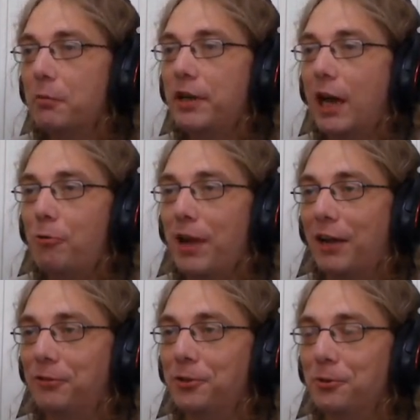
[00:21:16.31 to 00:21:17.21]
Now we
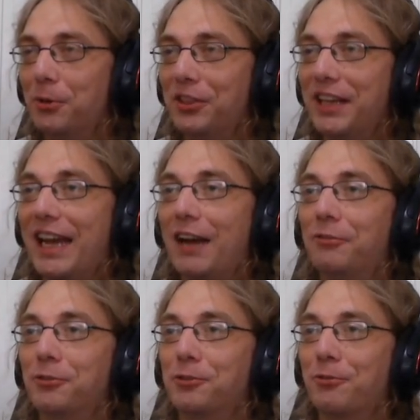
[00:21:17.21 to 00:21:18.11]
have to do what they
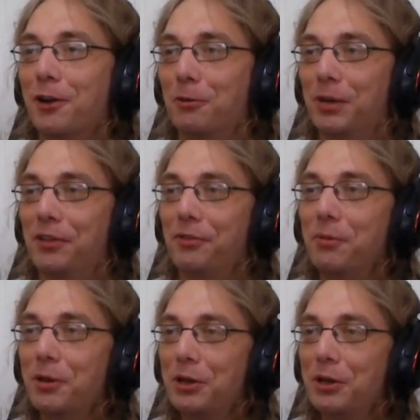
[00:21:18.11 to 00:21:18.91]
have to struggle with,